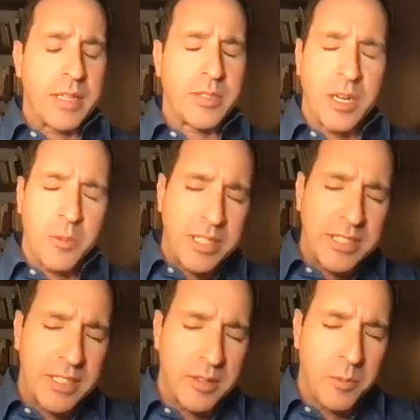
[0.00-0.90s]
Sorry, what
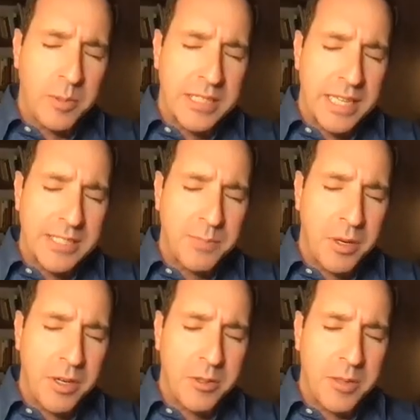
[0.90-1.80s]
was the last
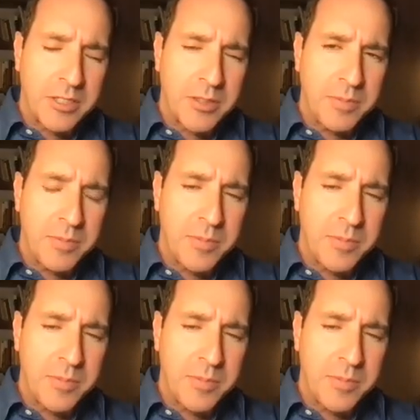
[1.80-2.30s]
part of your question?